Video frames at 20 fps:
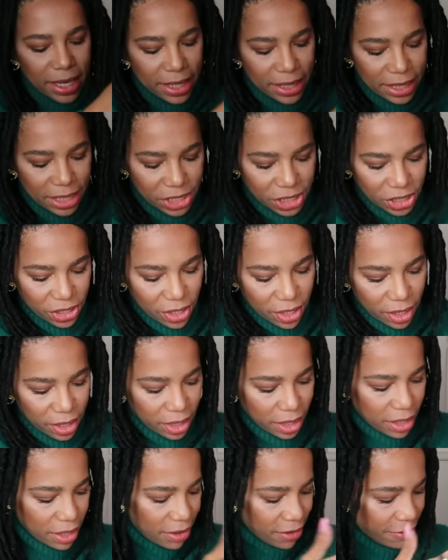an
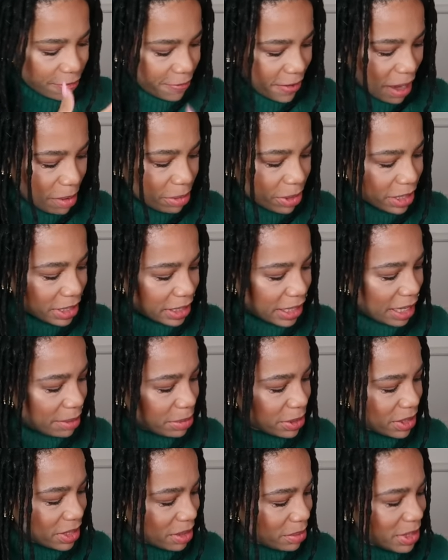additional fabric
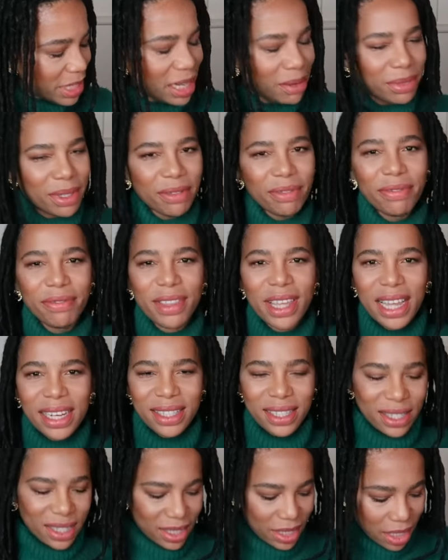label. Sometimes if
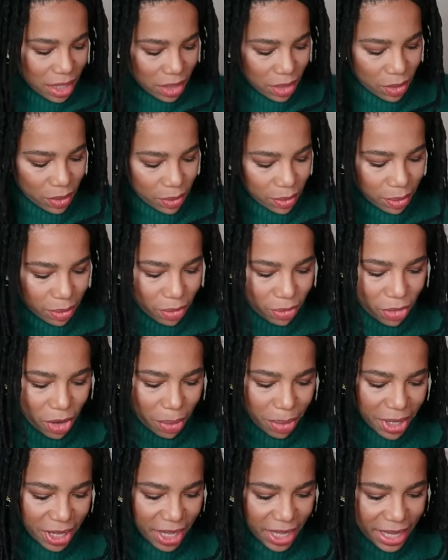that's, you know,
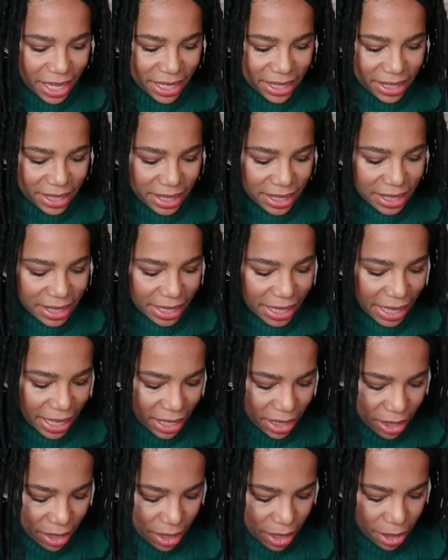rubbing against the
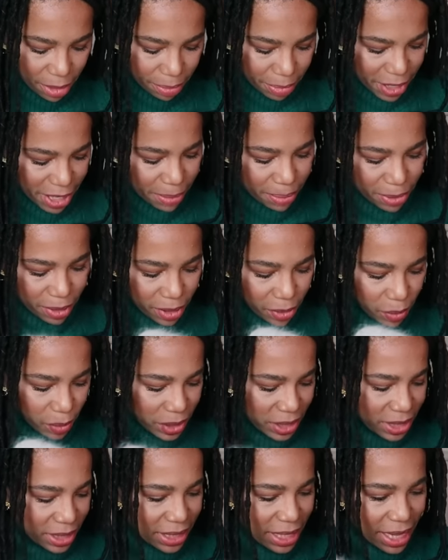skin, people
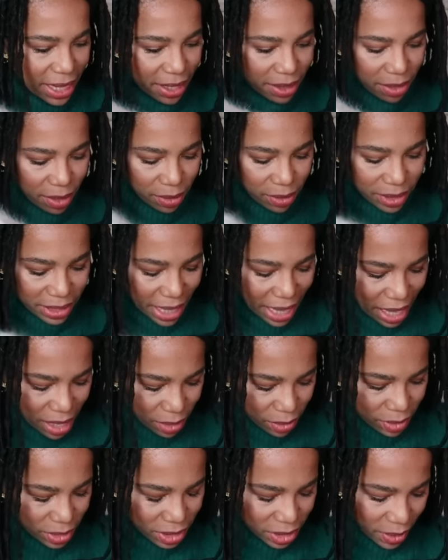would take those
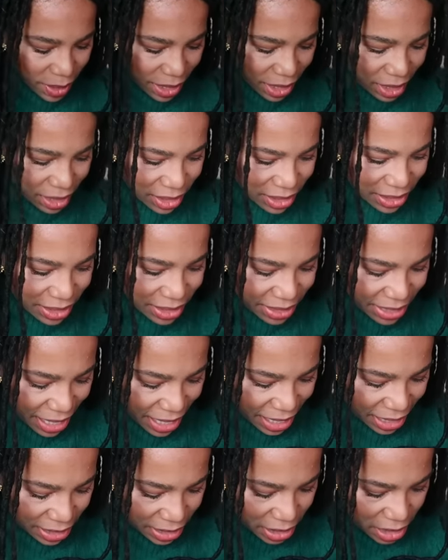out. So I
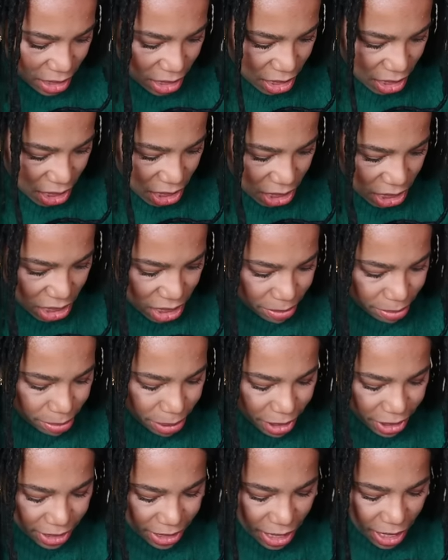understand. Um,
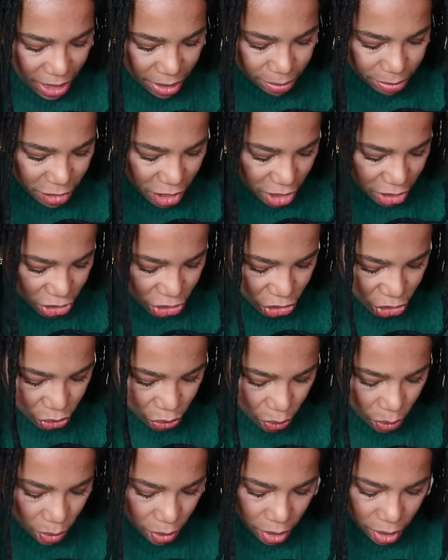but yeah, I'm not
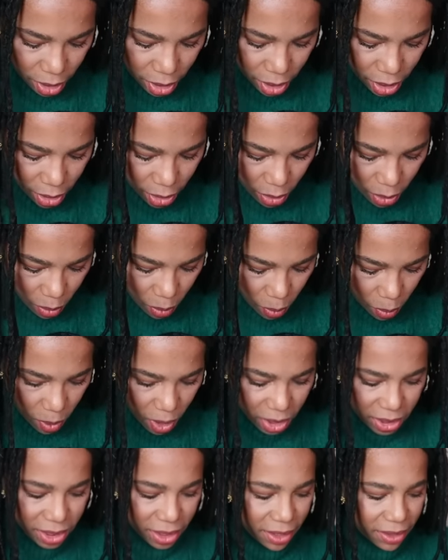sure
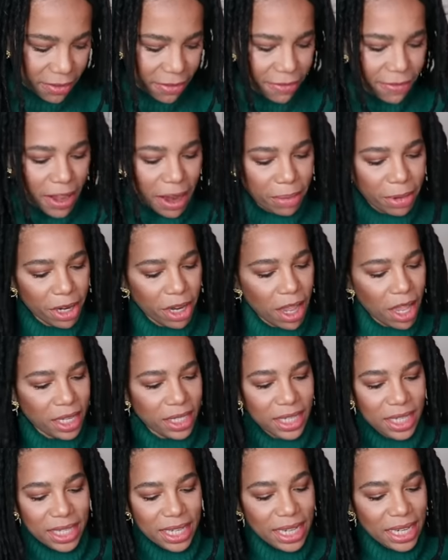what the fabric
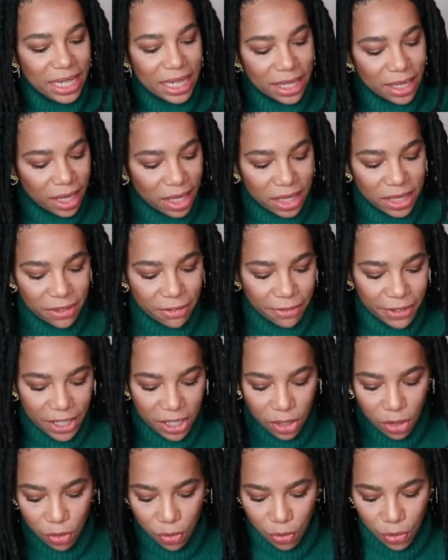content. It does
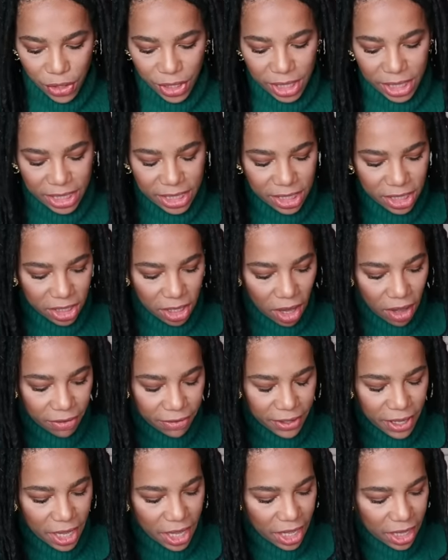feel really
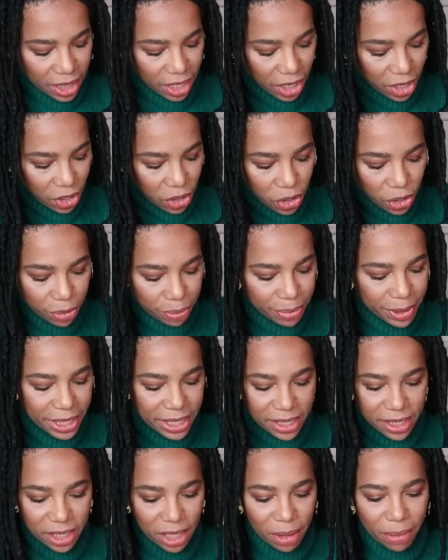soft. There could be
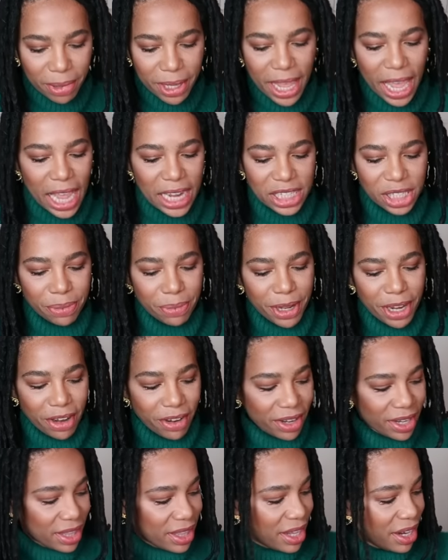some
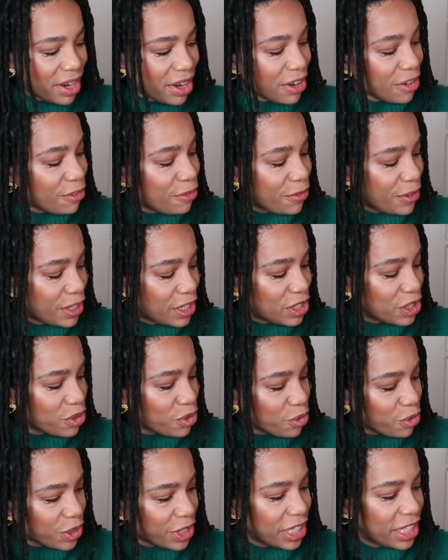cashmere in there. It feels
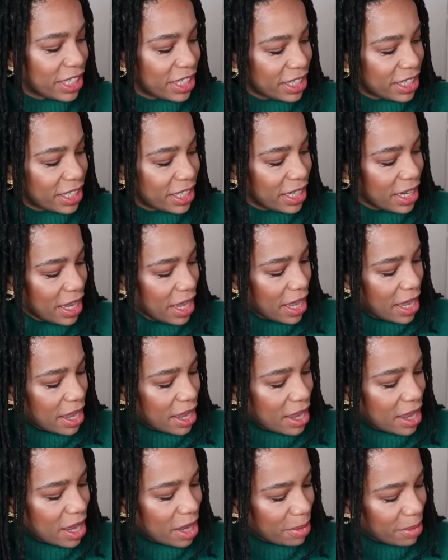really good.
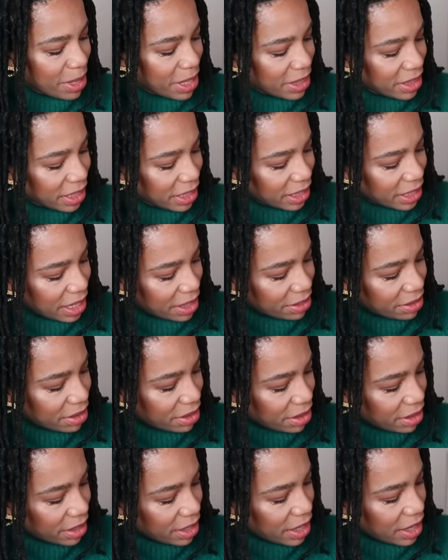Um, and the
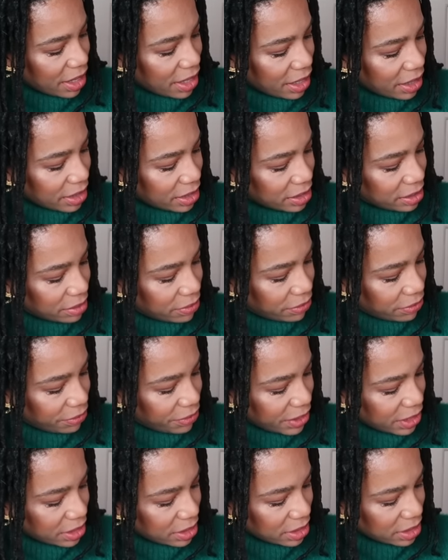leather, it
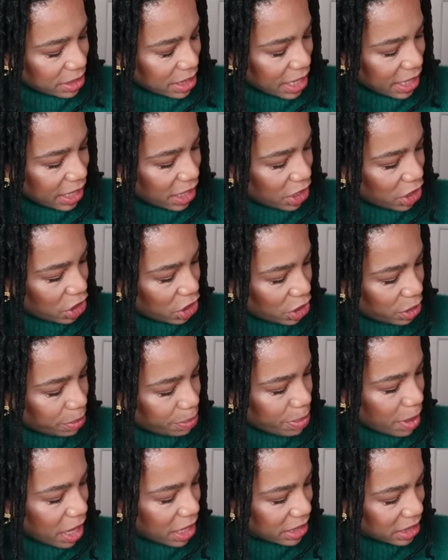feels like it could
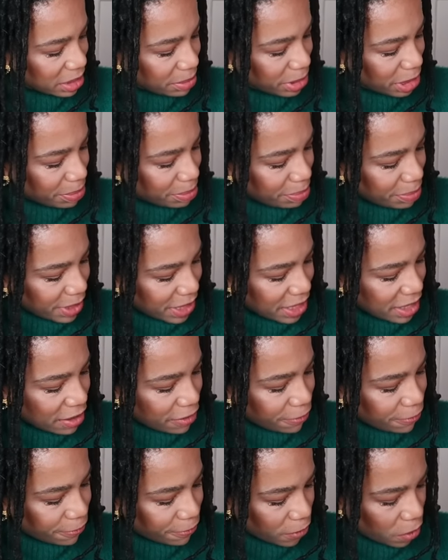possibly be
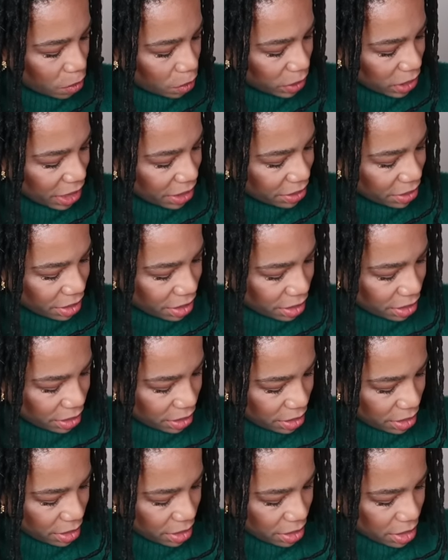a faux leather.
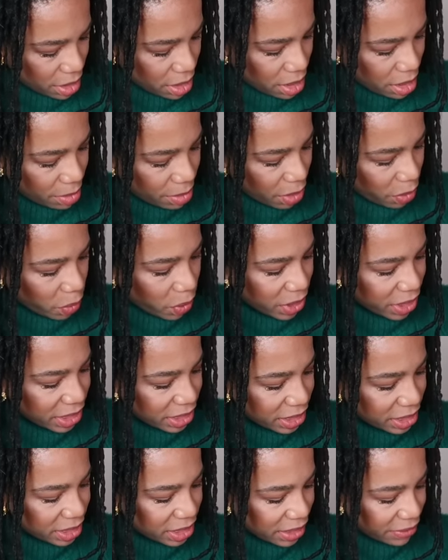Um, I
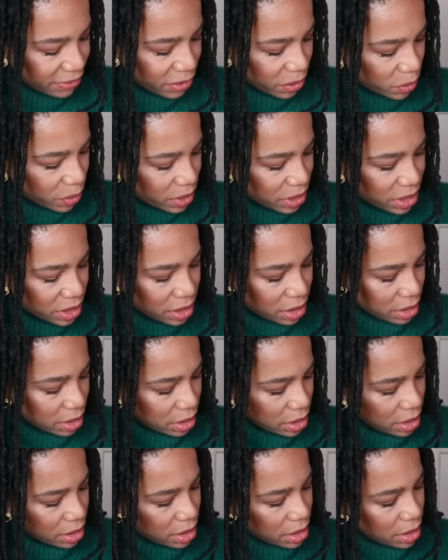wanted to see if it was
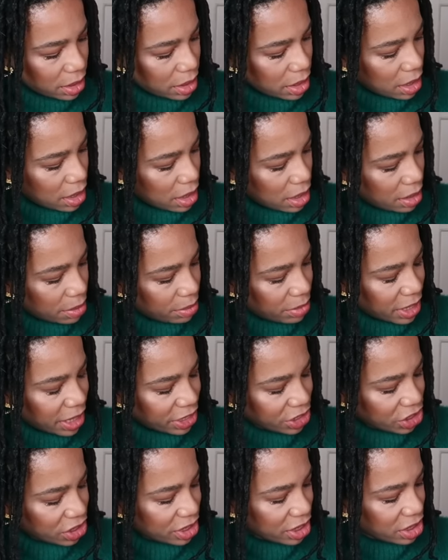um,
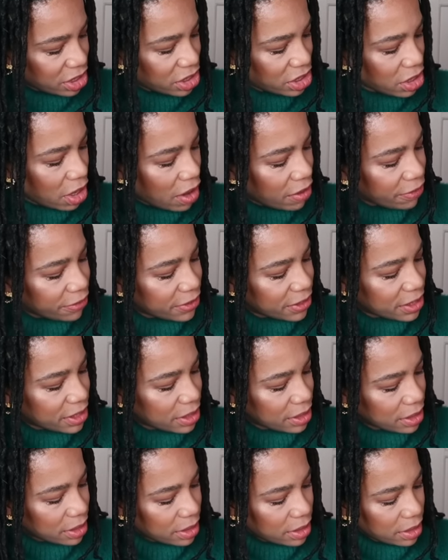like just a soft,
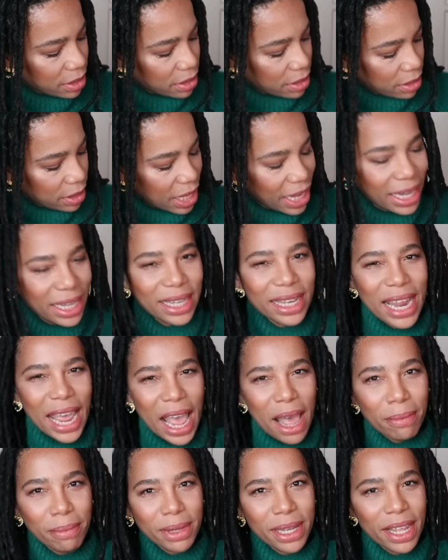like
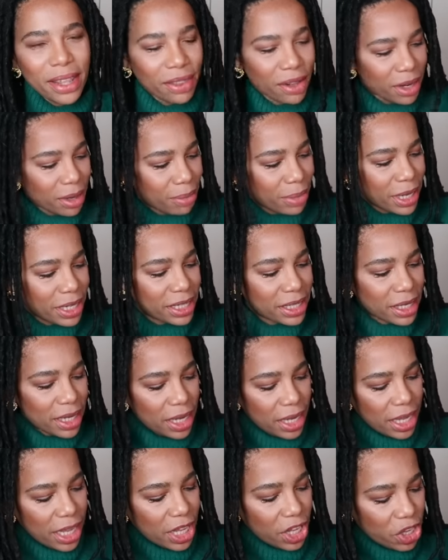lamb leather, but
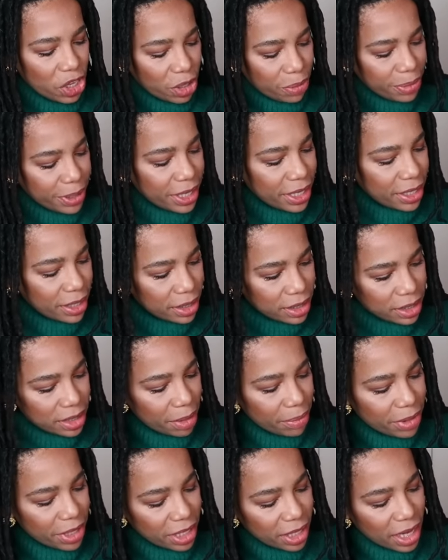it could be
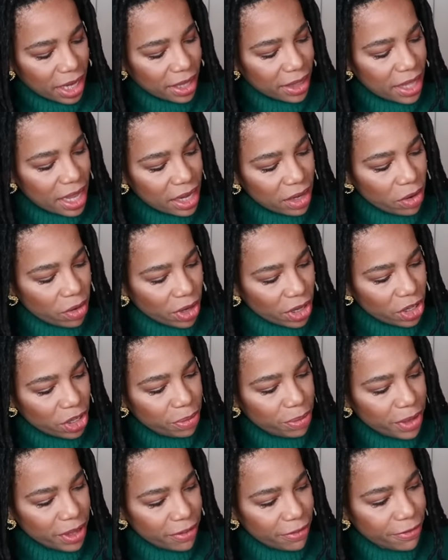something like that or it
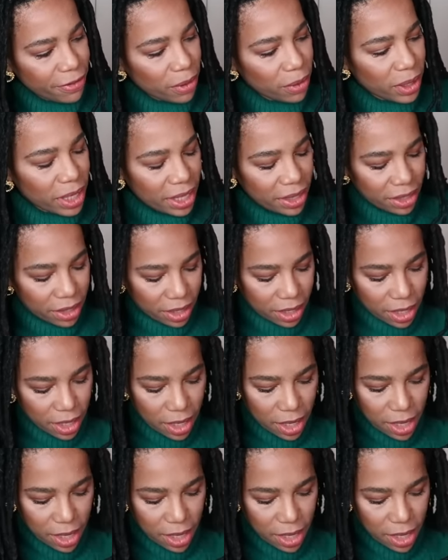could be a faux leather.